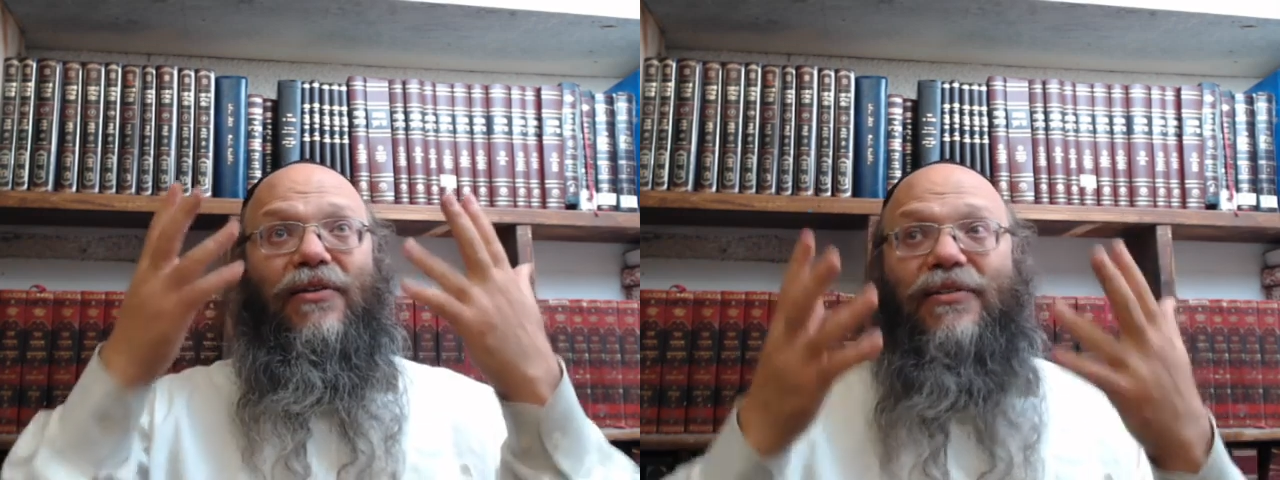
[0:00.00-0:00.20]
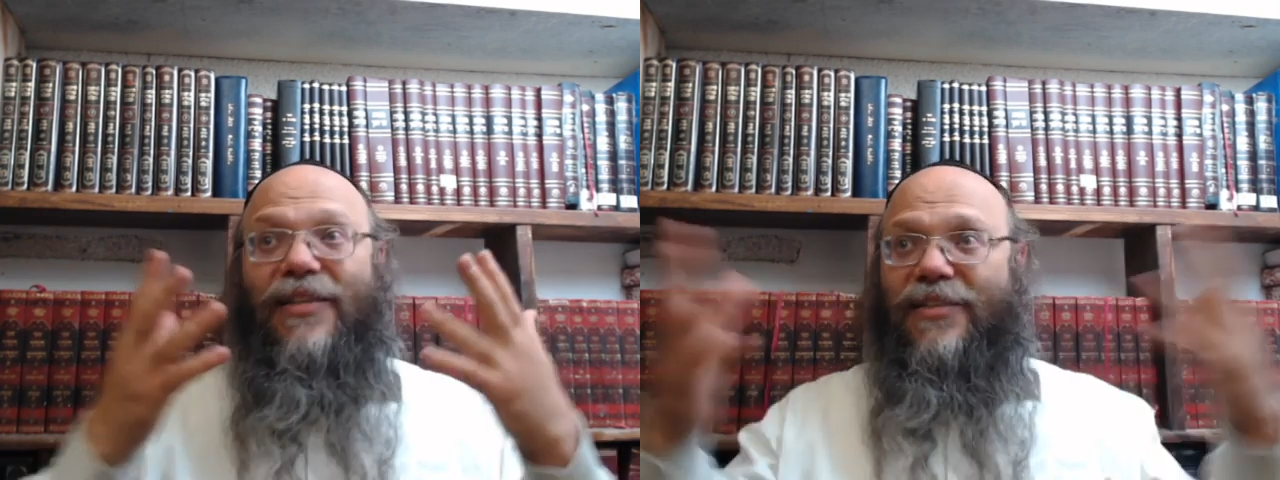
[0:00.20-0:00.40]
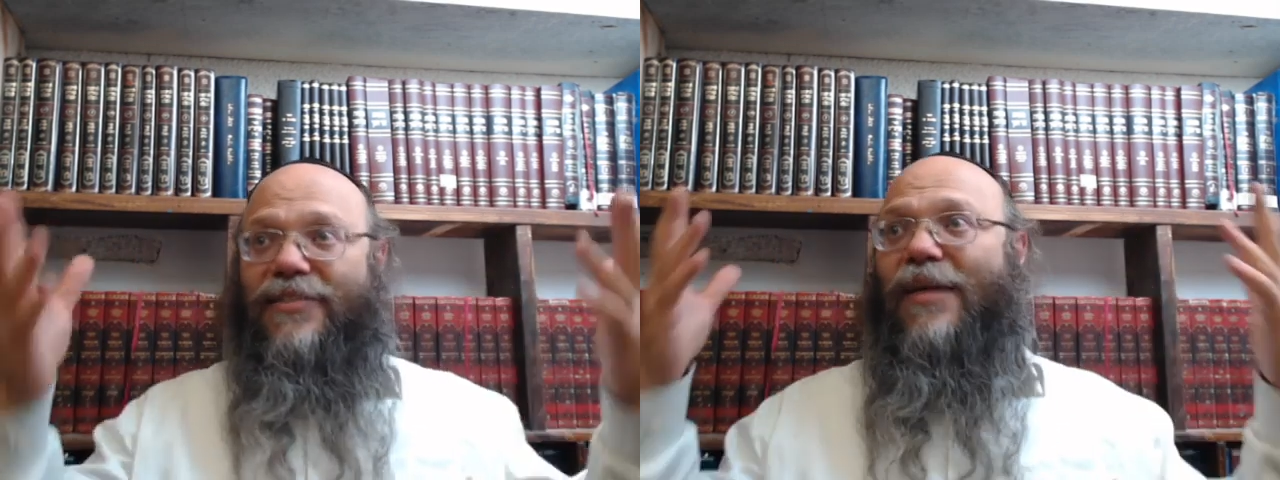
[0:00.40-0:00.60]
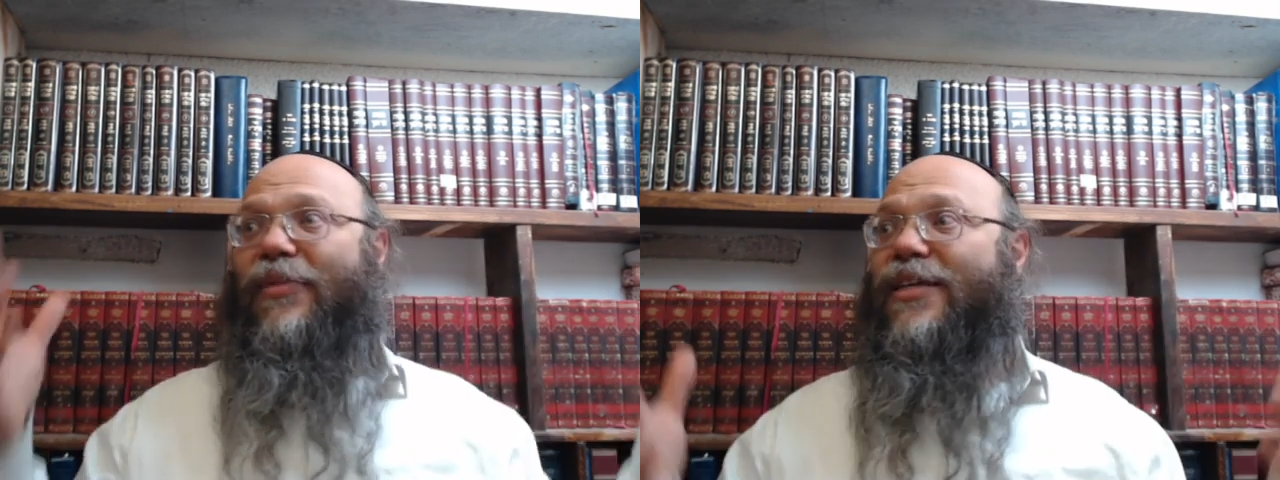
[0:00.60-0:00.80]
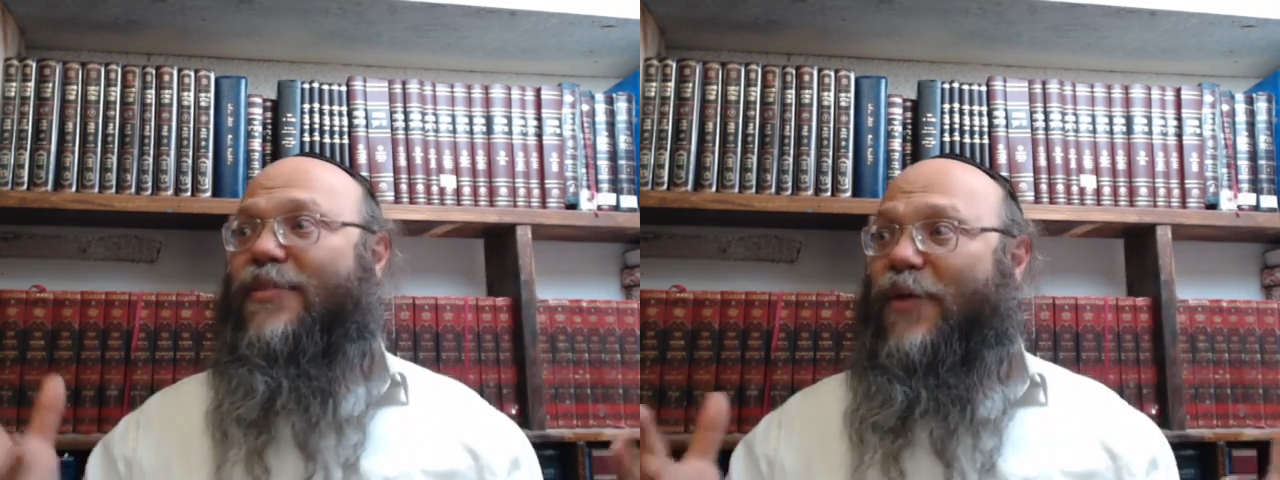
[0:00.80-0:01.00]
this is
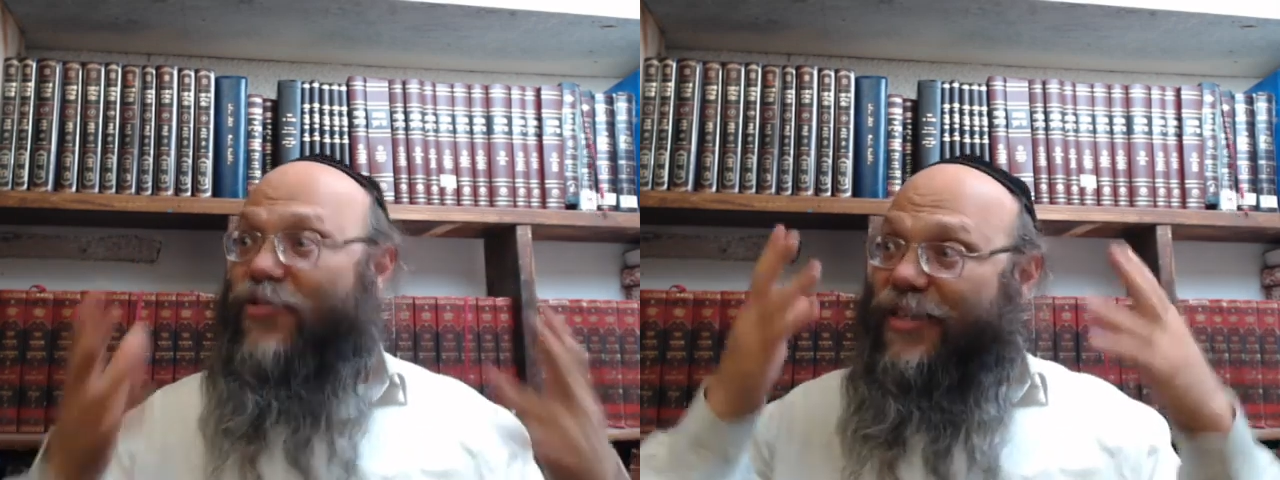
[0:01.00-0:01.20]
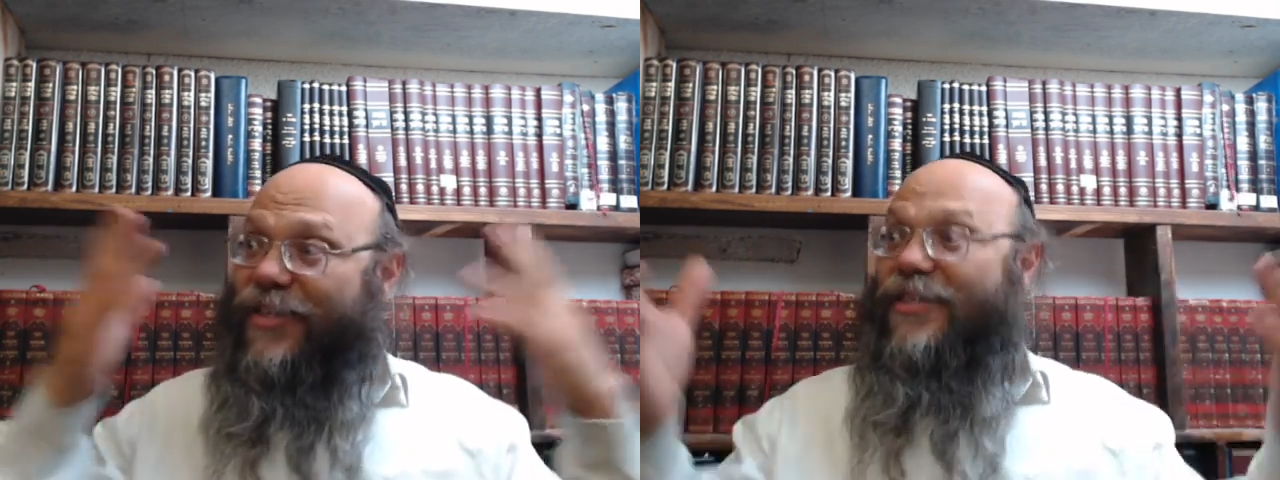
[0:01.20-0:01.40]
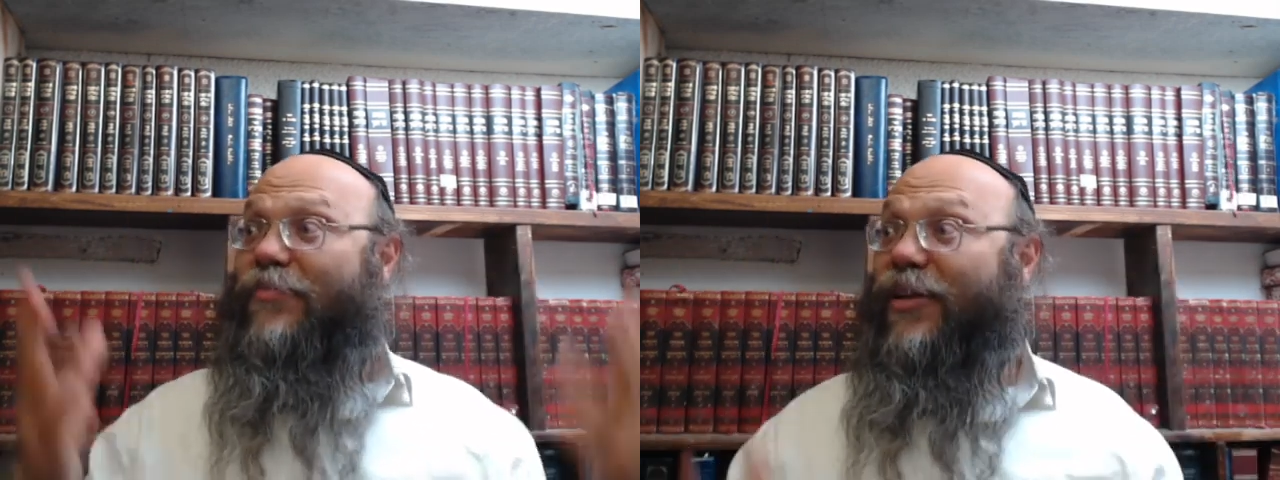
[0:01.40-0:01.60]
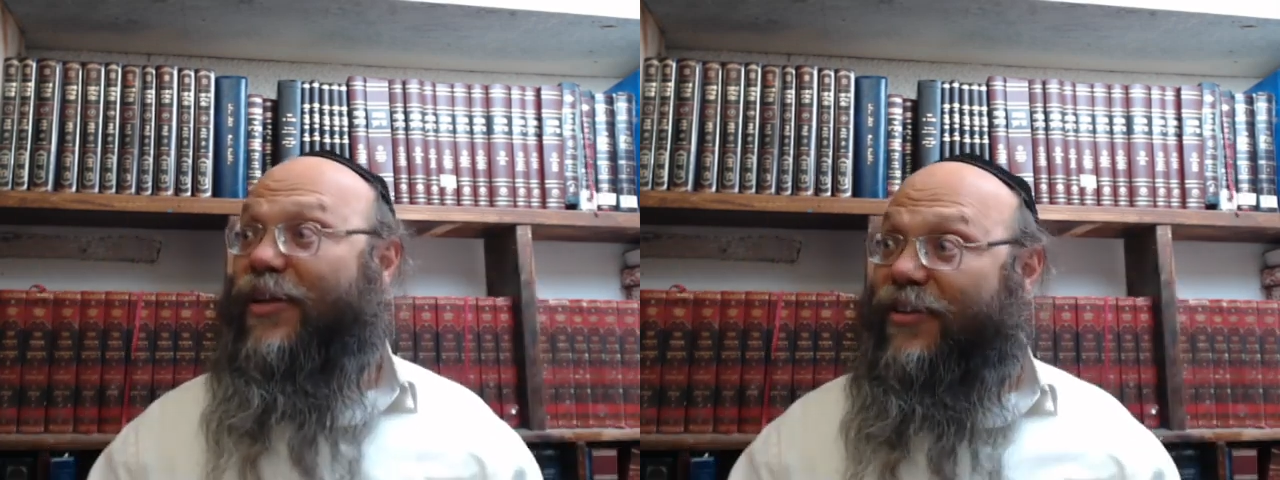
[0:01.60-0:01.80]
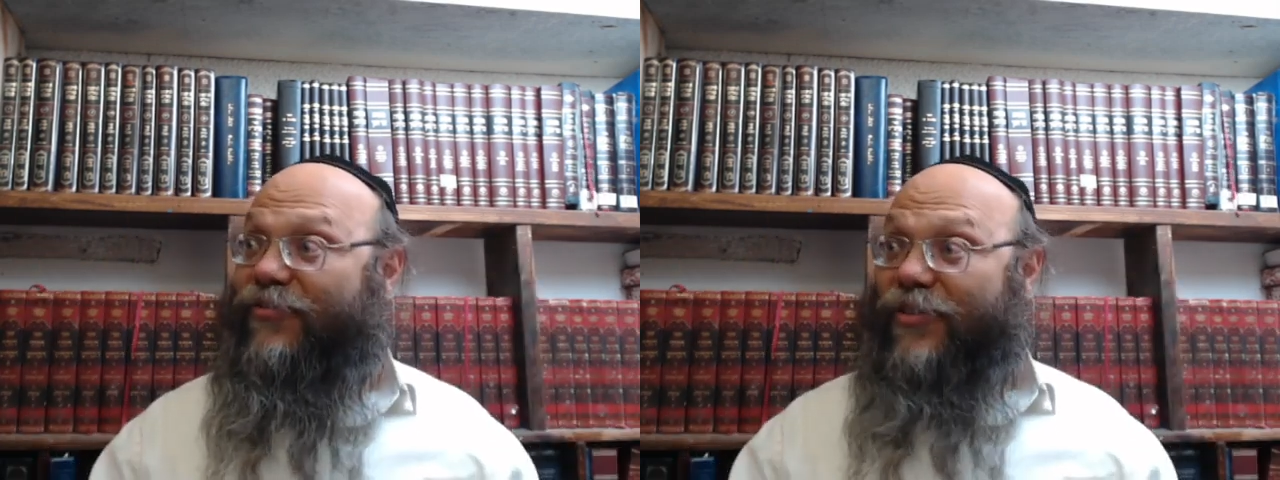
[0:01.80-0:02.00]
something special, this is something
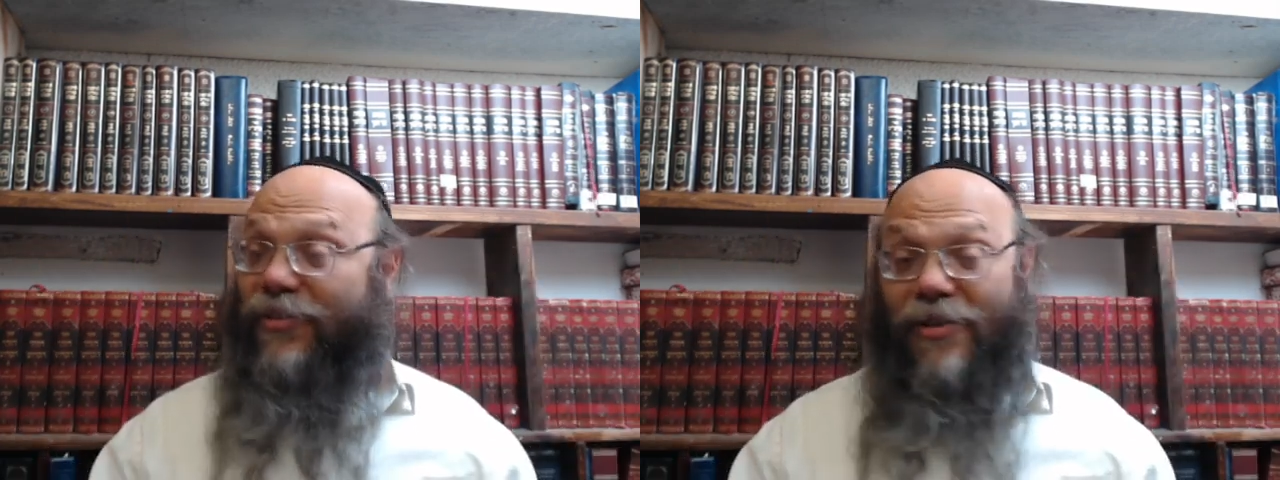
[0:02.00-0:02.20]
different.